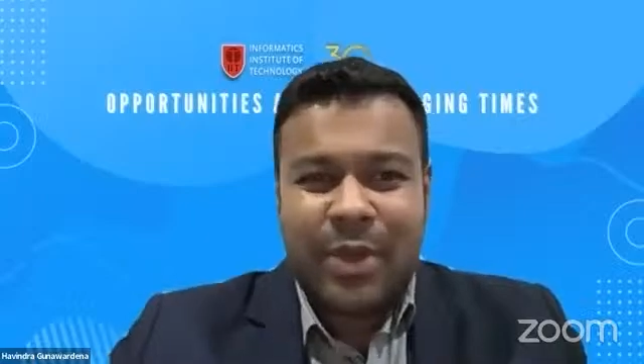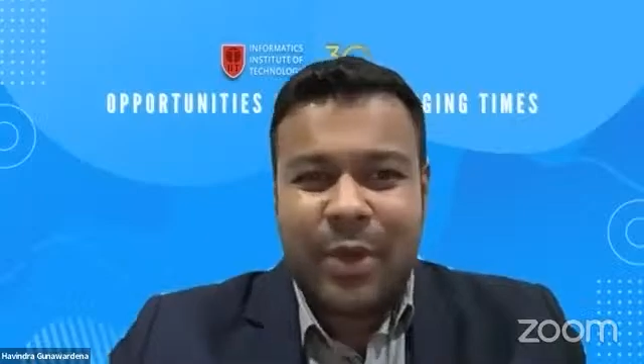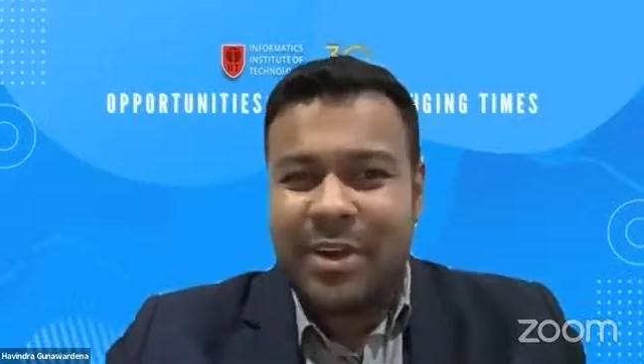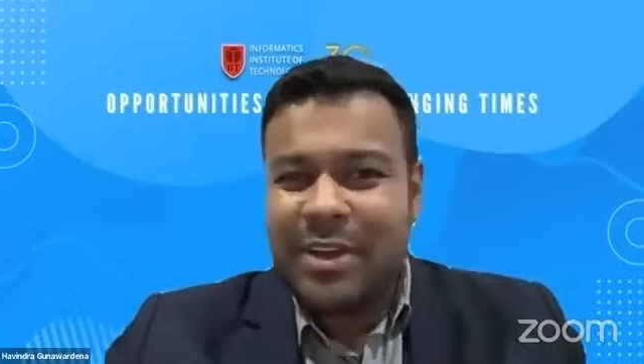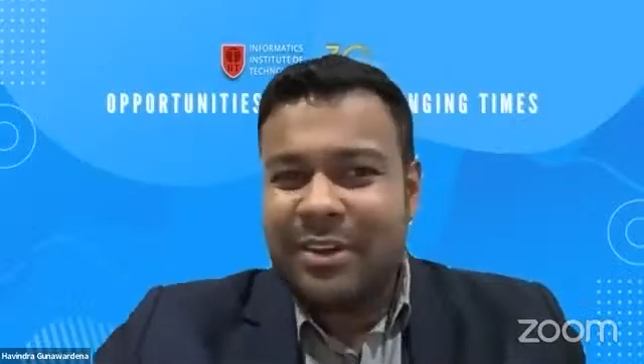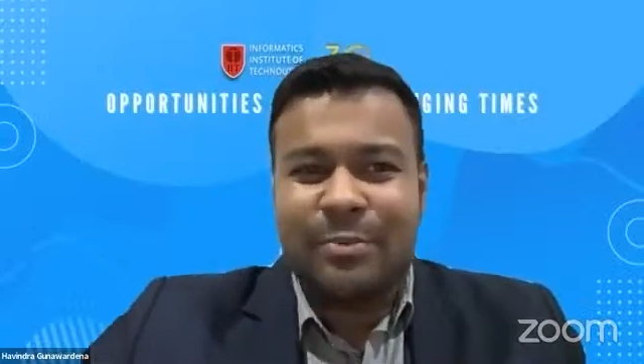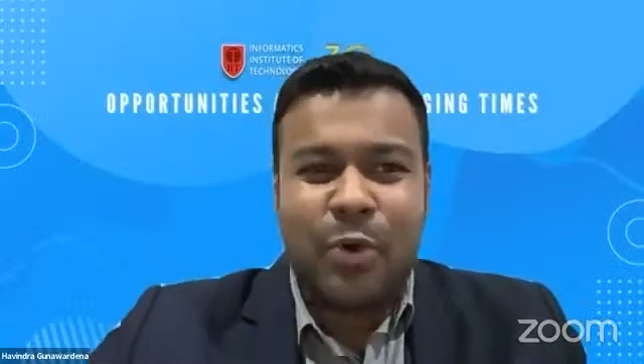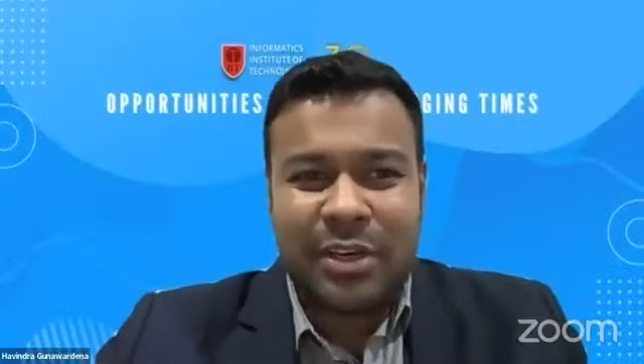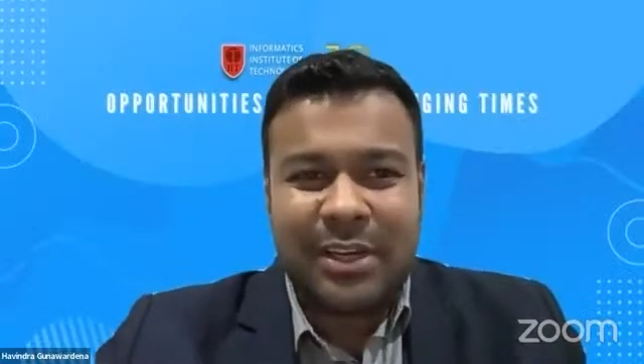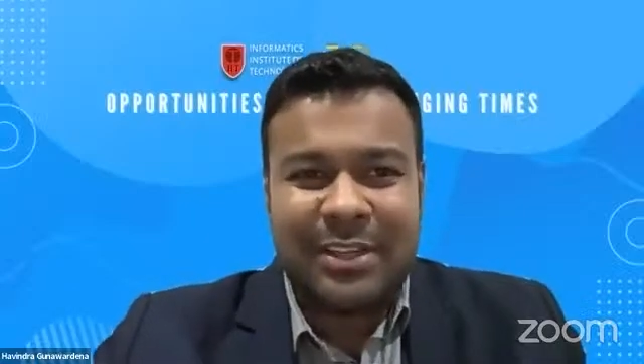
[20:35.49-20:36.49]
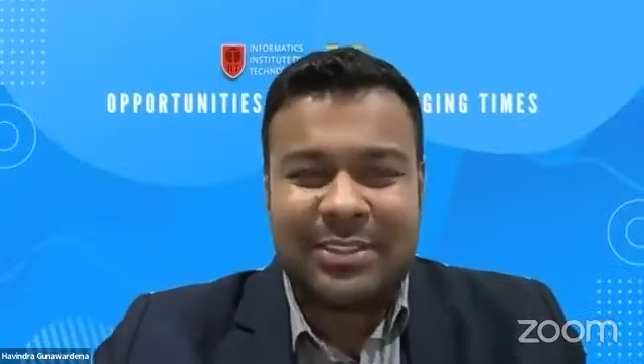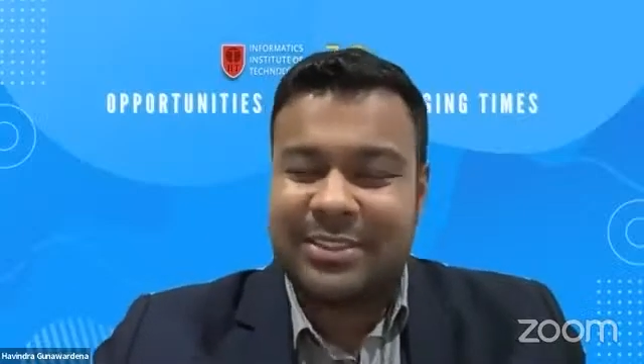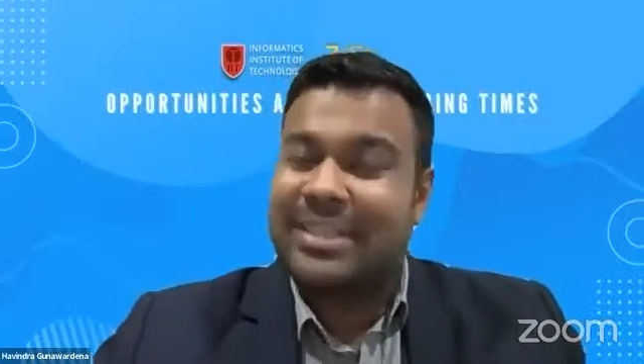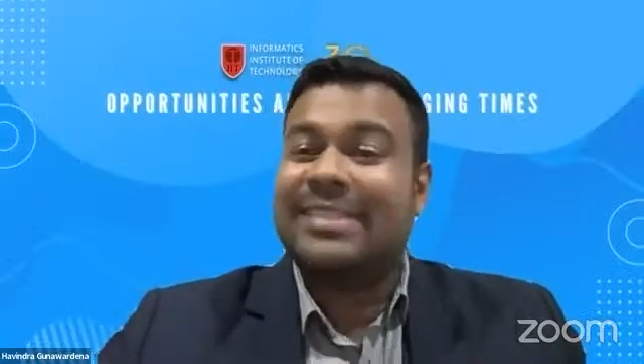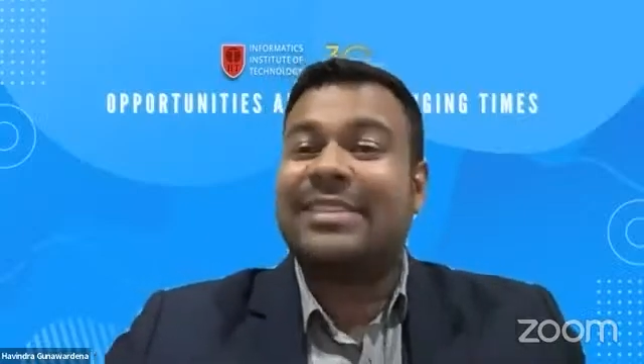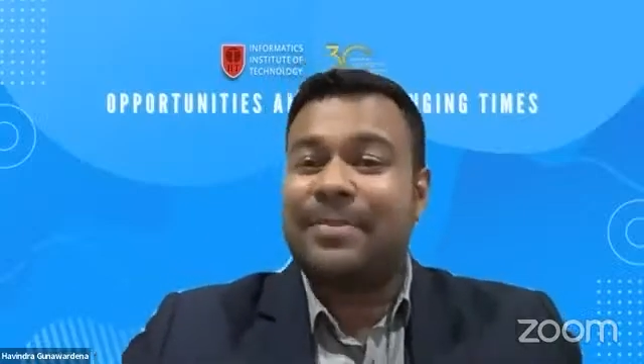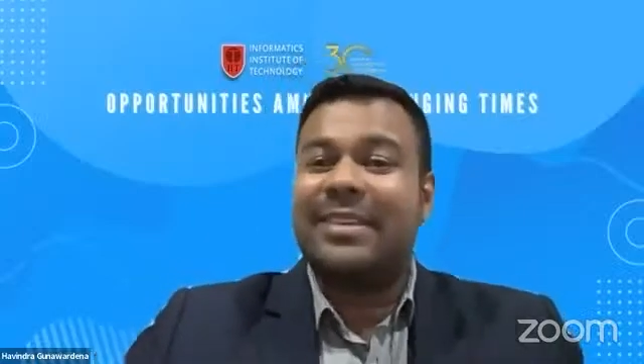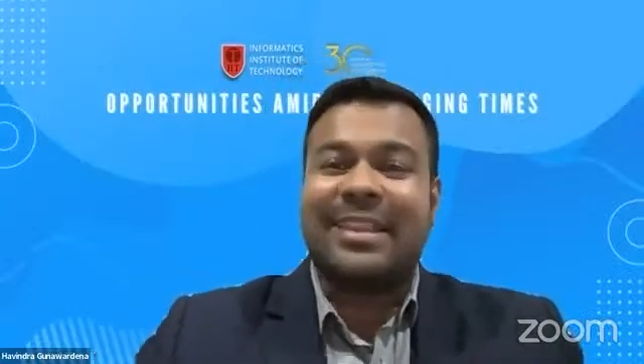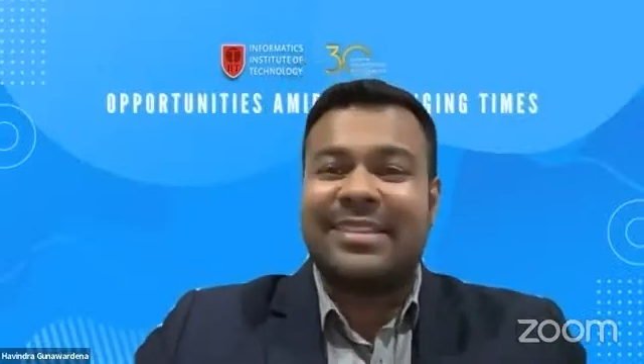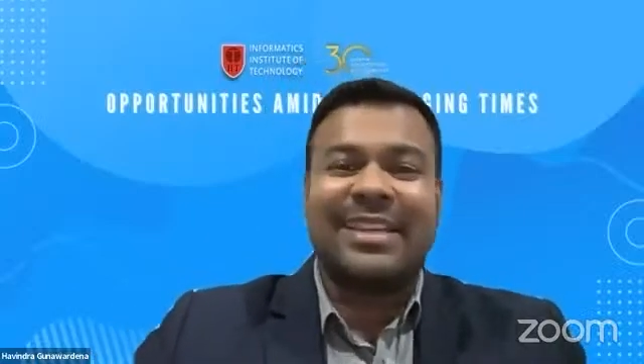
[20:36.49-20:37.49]
working remotely is something
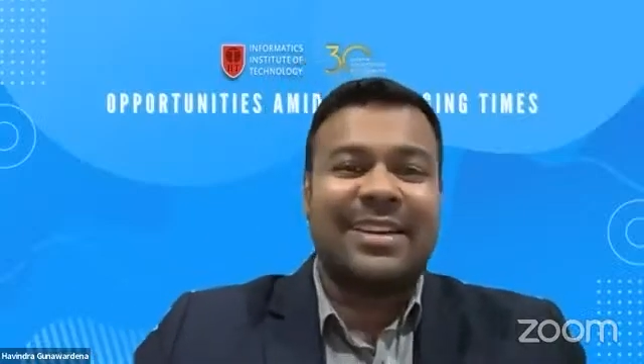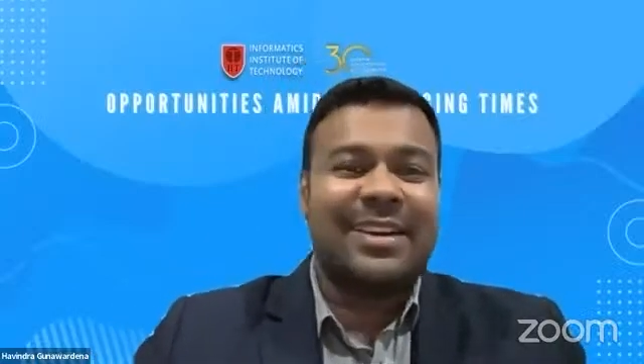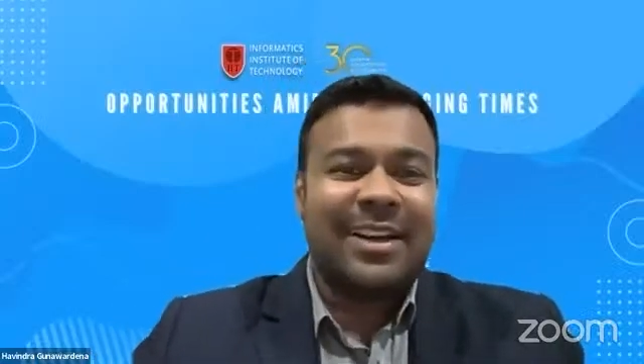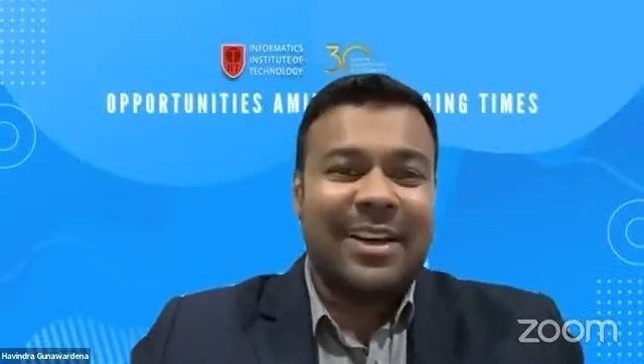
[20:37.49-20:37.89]
that's here